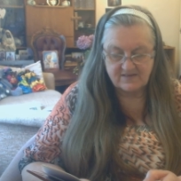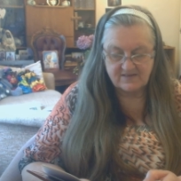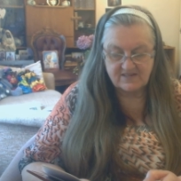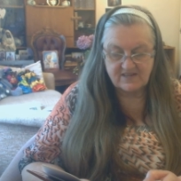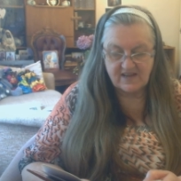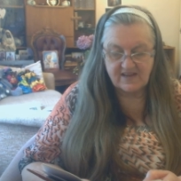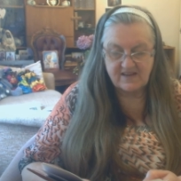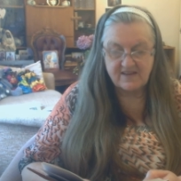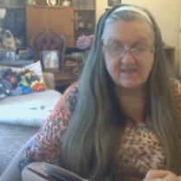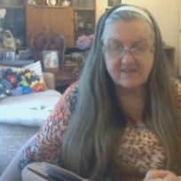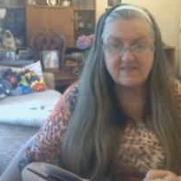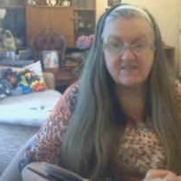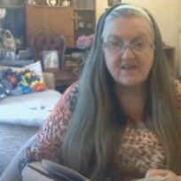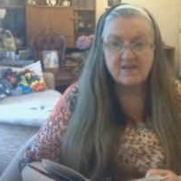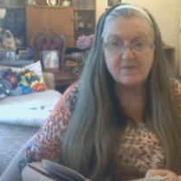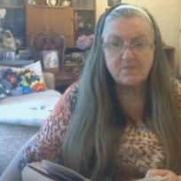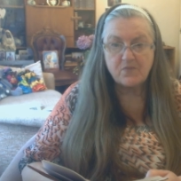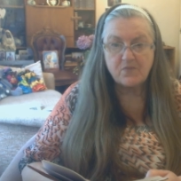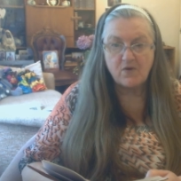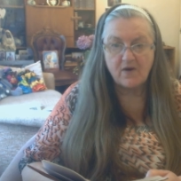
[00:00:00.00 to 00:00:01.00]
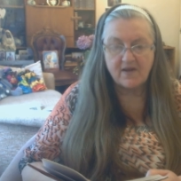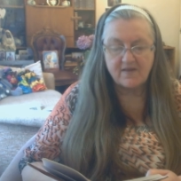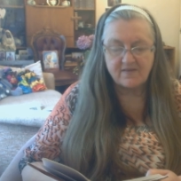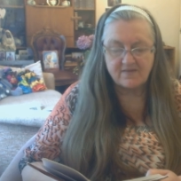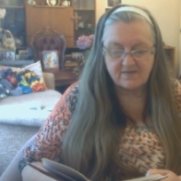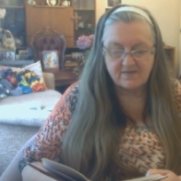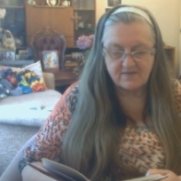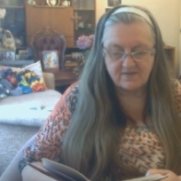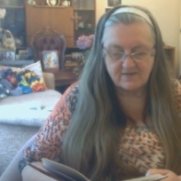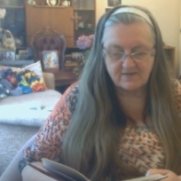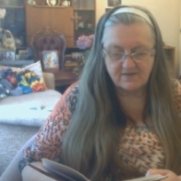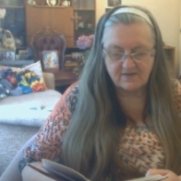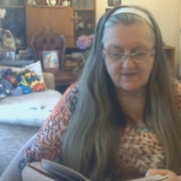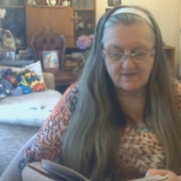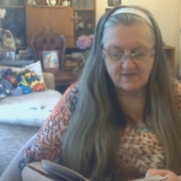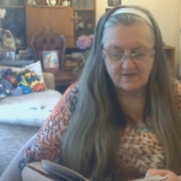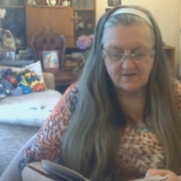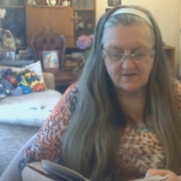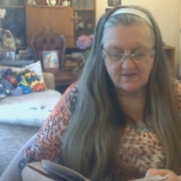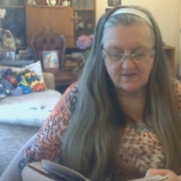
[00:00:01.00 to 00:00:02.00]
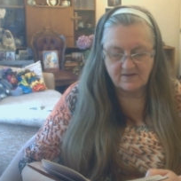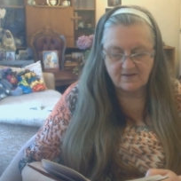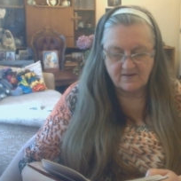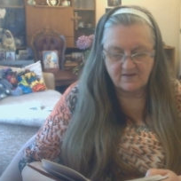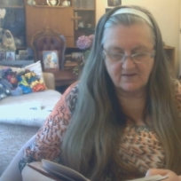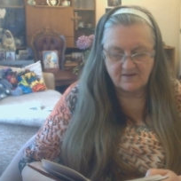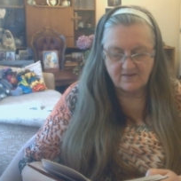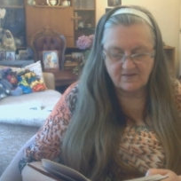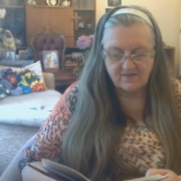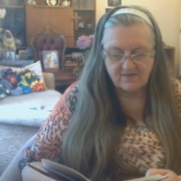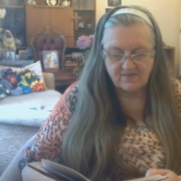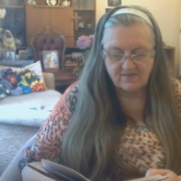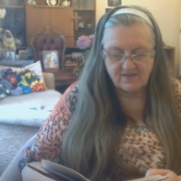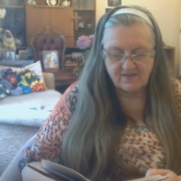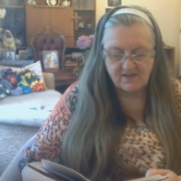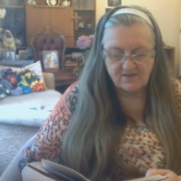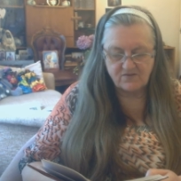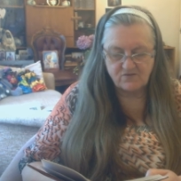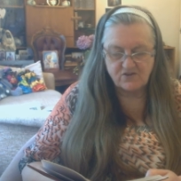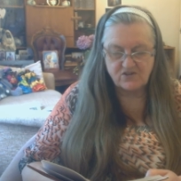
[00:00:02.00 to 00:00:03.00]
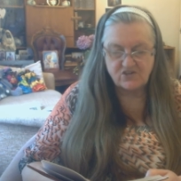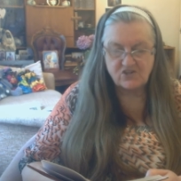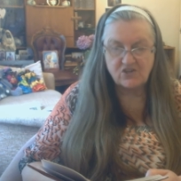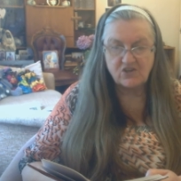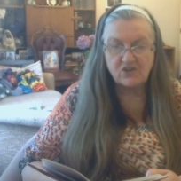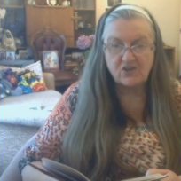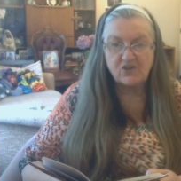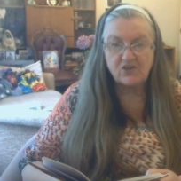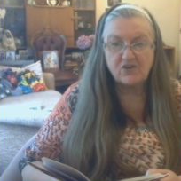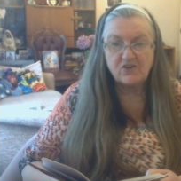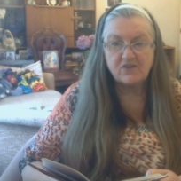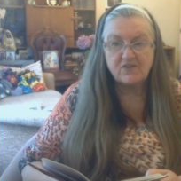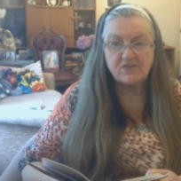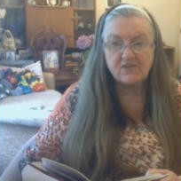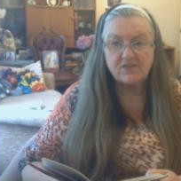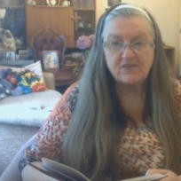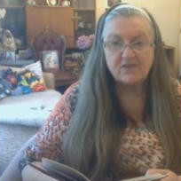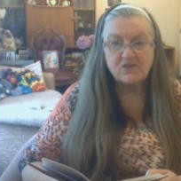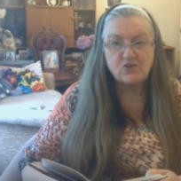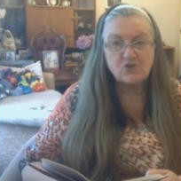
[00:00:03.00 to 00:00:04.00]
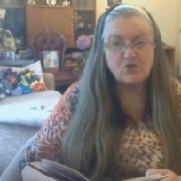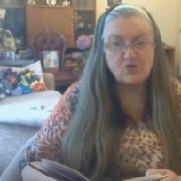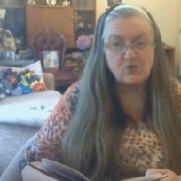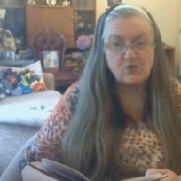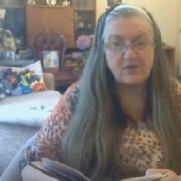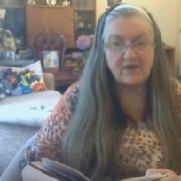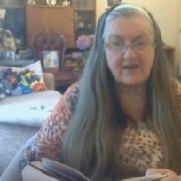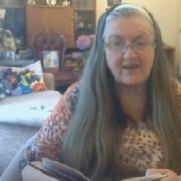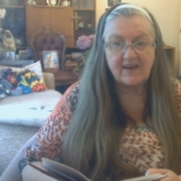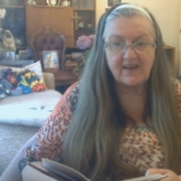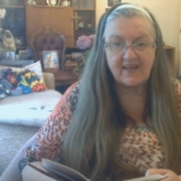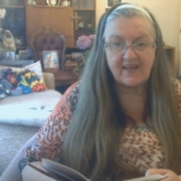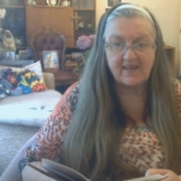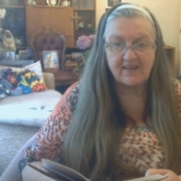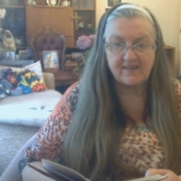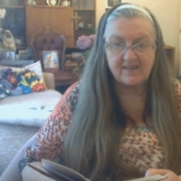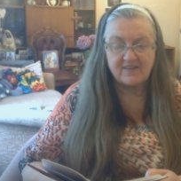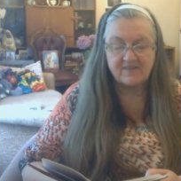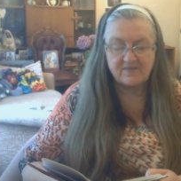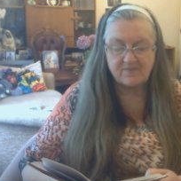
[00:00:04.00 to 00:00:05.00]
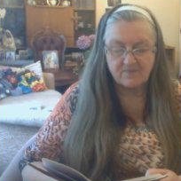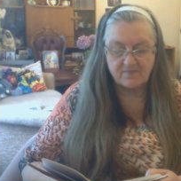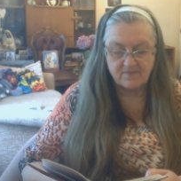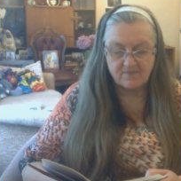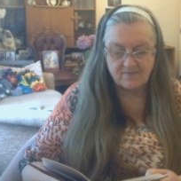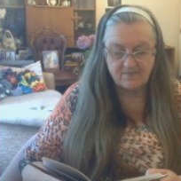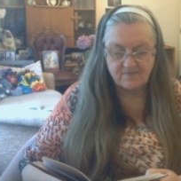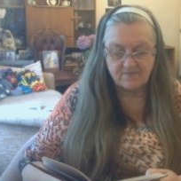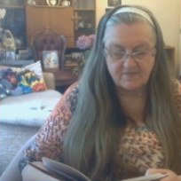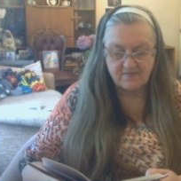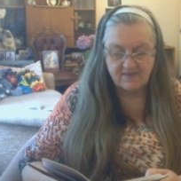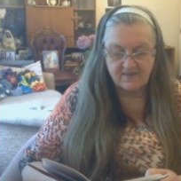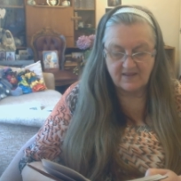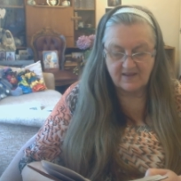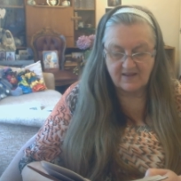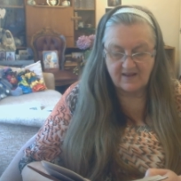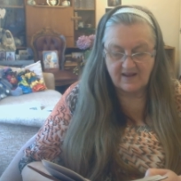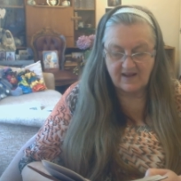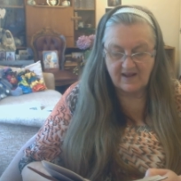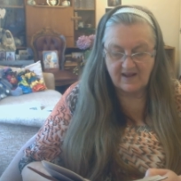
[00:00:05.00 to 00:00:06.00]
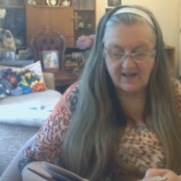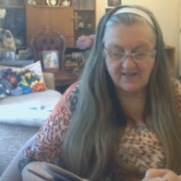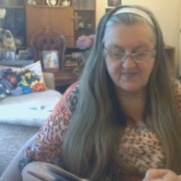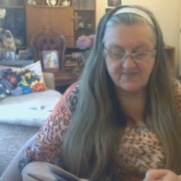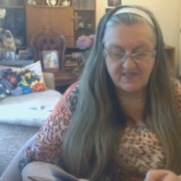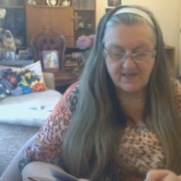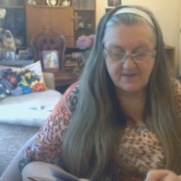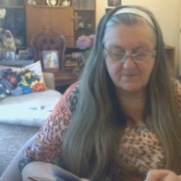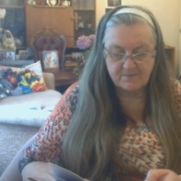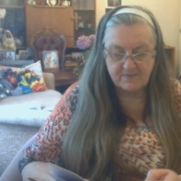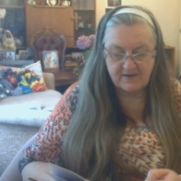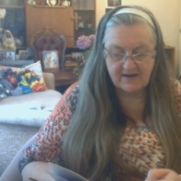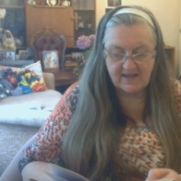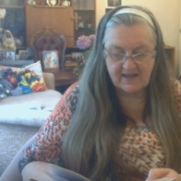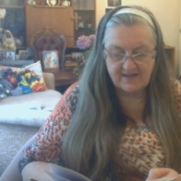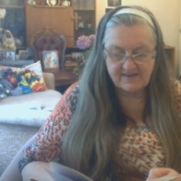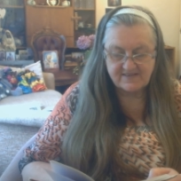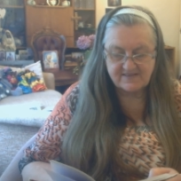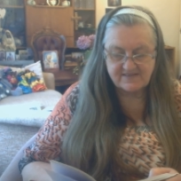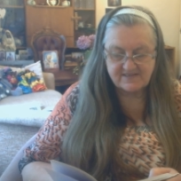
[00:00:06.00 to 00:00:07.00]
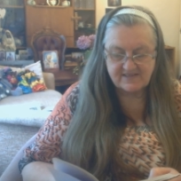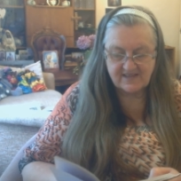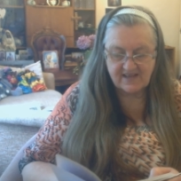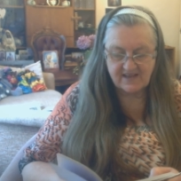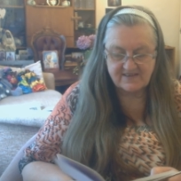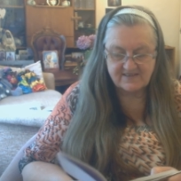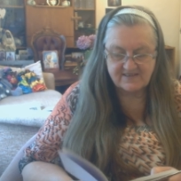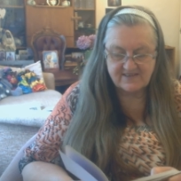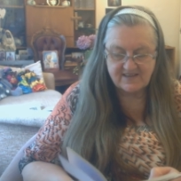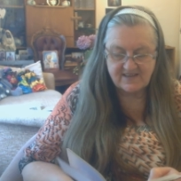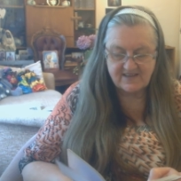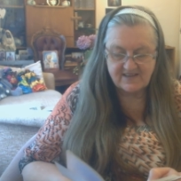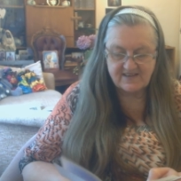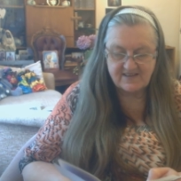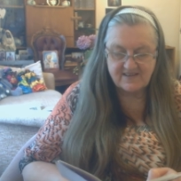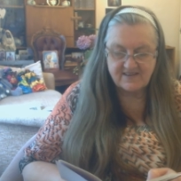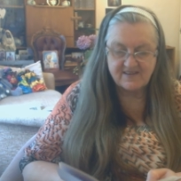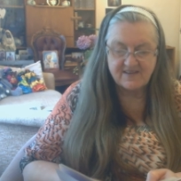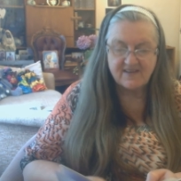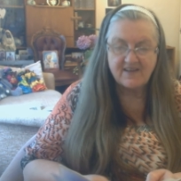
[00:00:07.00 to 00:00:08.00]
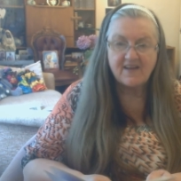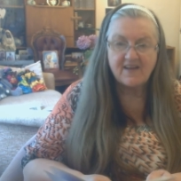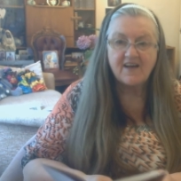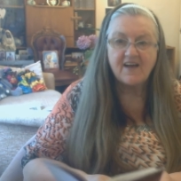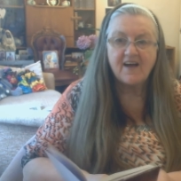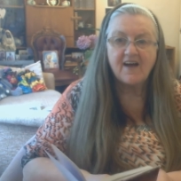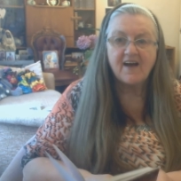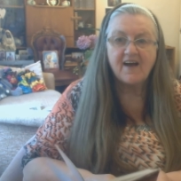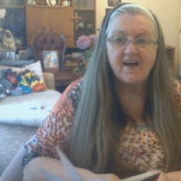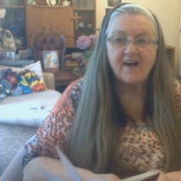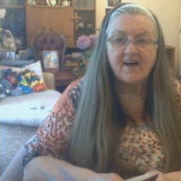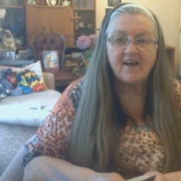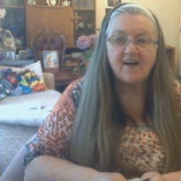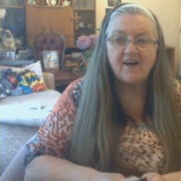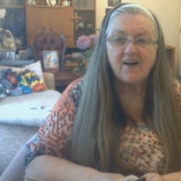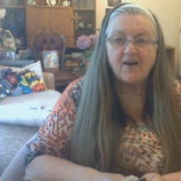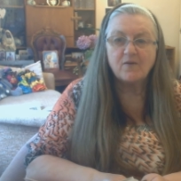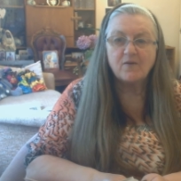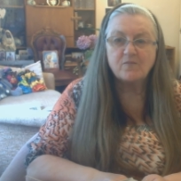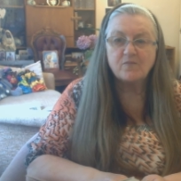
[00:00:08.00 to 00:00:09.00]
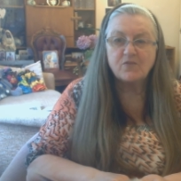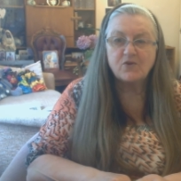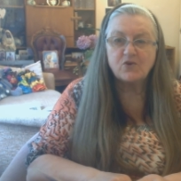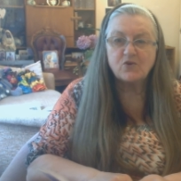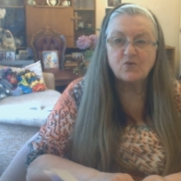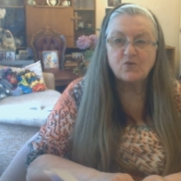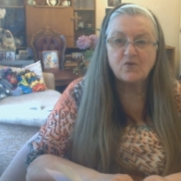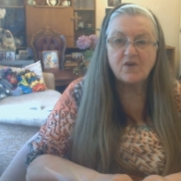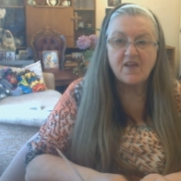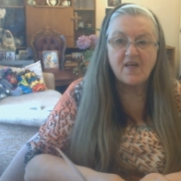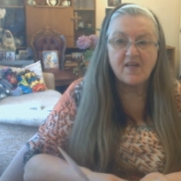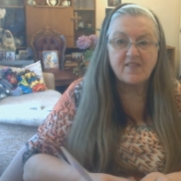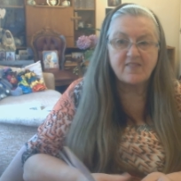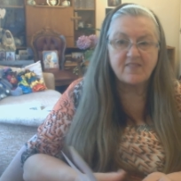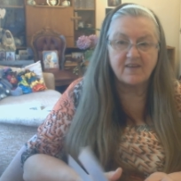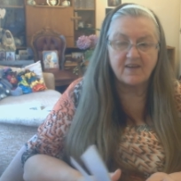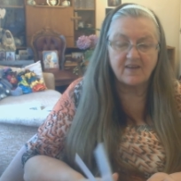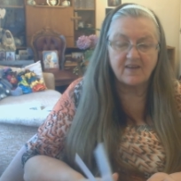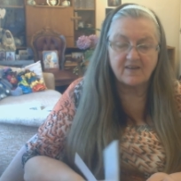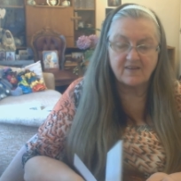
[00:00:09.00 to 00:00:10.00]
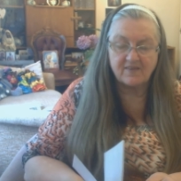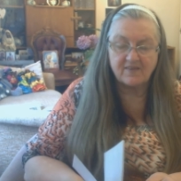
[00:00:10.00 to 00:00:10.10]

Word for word: Take their breath, they return to clay, and their plans that day come to nothing.